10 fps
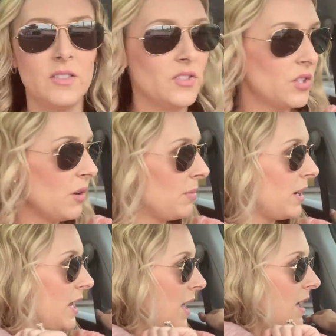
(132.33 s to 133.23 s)
so
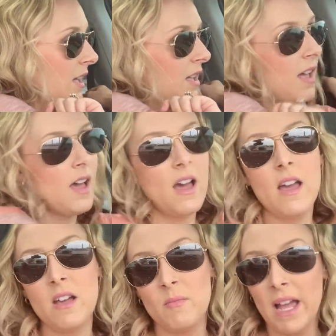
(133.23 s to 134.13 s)
pretty.
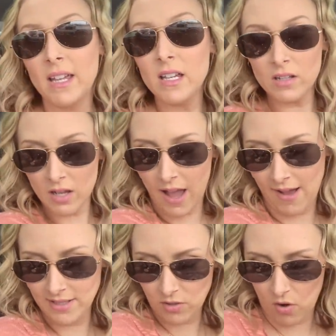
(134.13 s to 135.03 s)
Um, I get
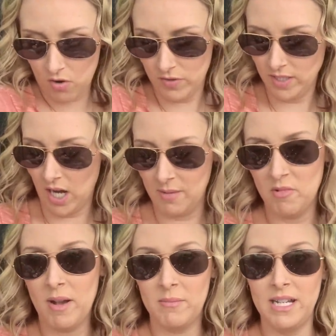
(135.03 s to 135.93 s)
asked all the time
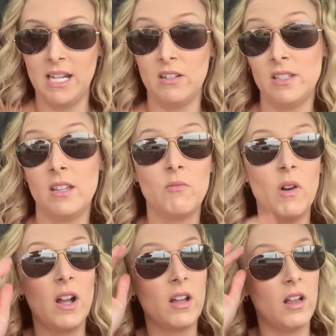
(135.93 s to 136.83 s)
about my nails, like
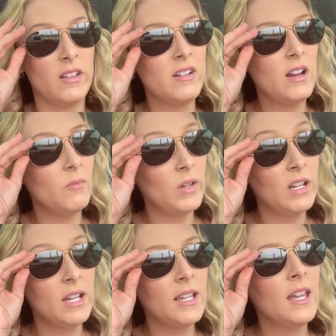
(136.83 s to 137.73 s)
what color I'm
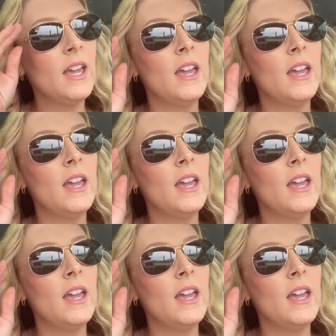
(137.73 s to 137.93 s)
wearing.